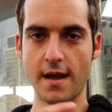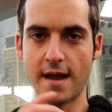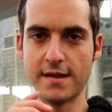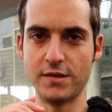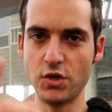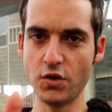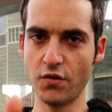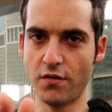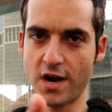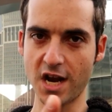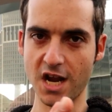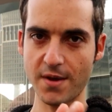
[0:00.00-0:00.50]
I
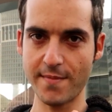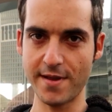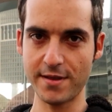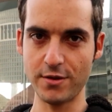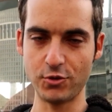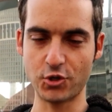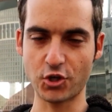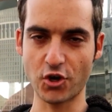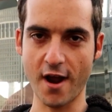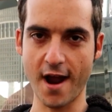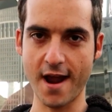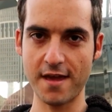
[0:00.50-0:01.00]
do recommend
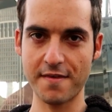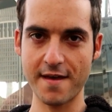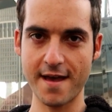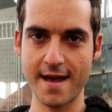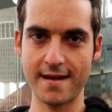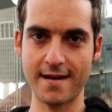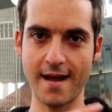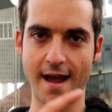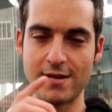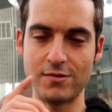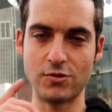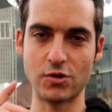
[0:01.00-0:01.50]
you try
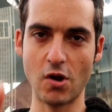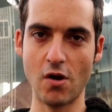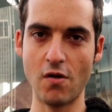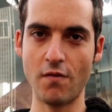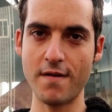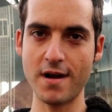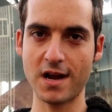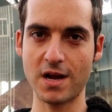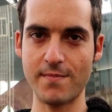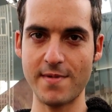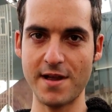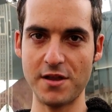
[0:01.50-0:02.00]
that. I don't
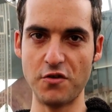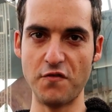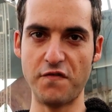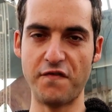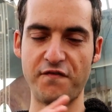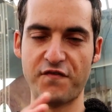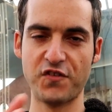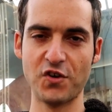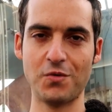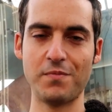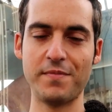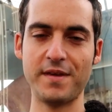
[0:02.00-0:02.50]
recommend you
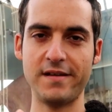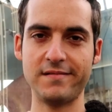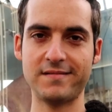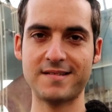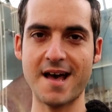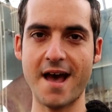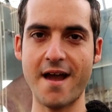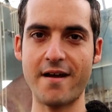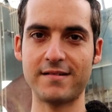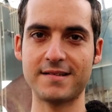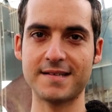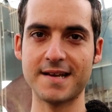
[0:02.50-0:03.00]
film the
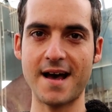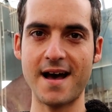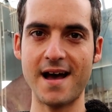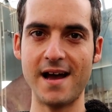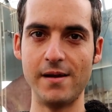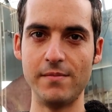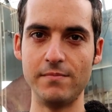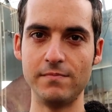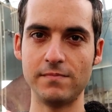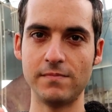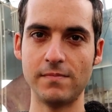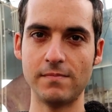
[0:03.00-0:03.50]
entire
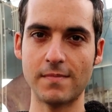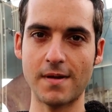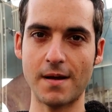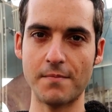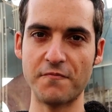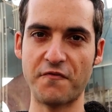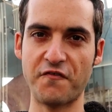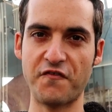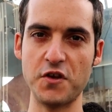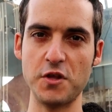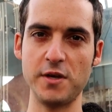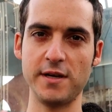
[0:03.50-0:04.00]
time.
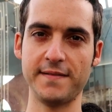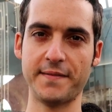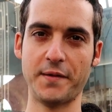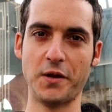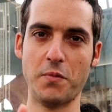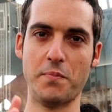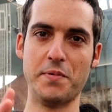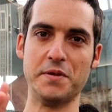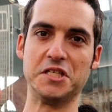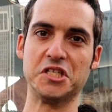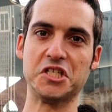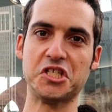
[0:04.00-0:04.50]
I'm feeling a
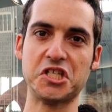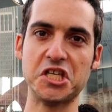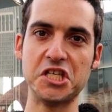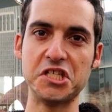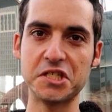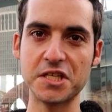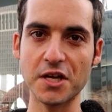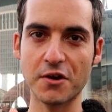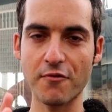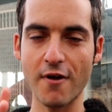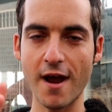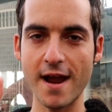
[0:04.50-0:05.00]
little bit
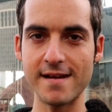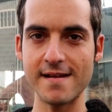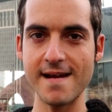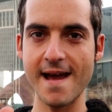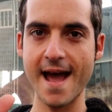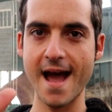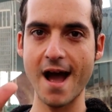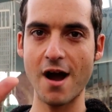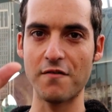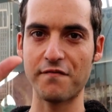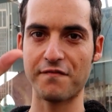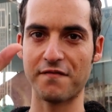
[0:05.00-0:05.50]
seasick right
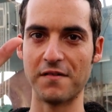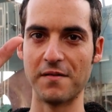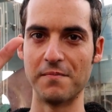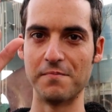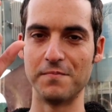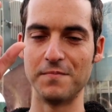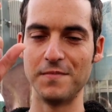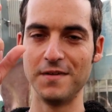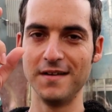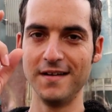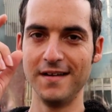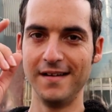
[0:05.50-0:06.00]
now
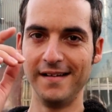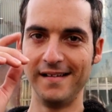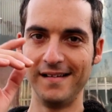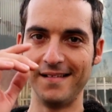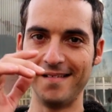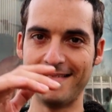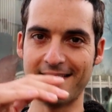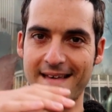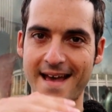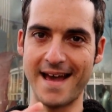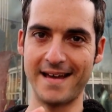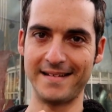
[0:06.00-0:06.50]
from
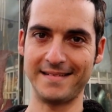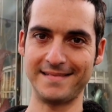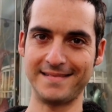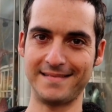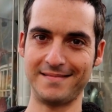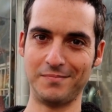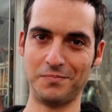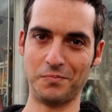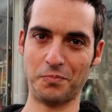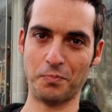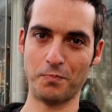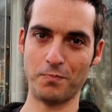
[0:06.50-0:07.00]
that
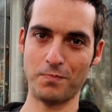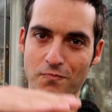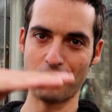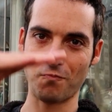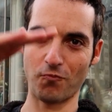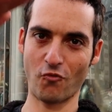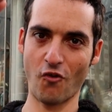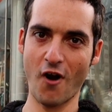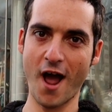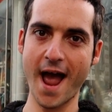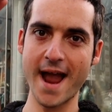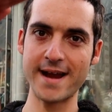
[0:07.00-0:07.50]

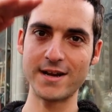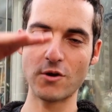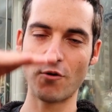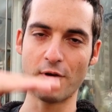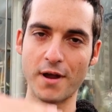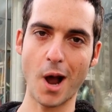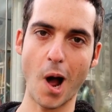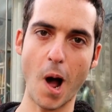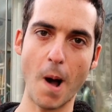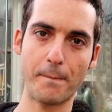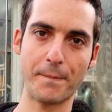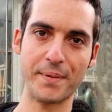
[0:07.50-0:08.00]
ride
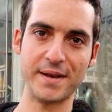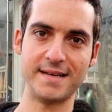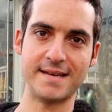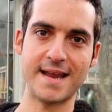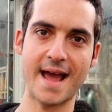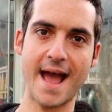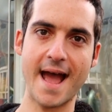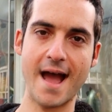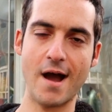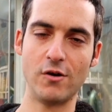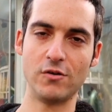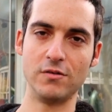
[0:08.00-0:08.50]
going up and
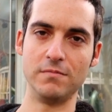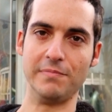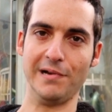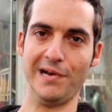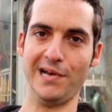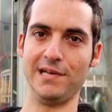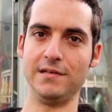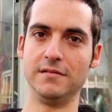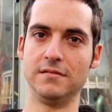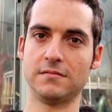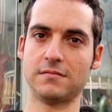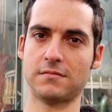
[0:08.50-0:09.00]
down,
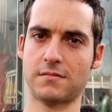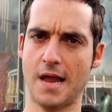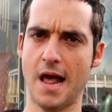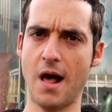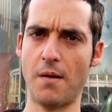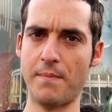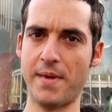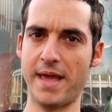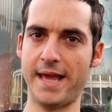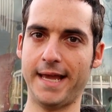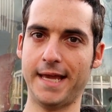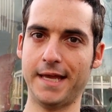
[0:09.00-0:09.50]
but
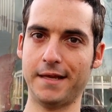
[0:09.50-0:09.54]
I'll make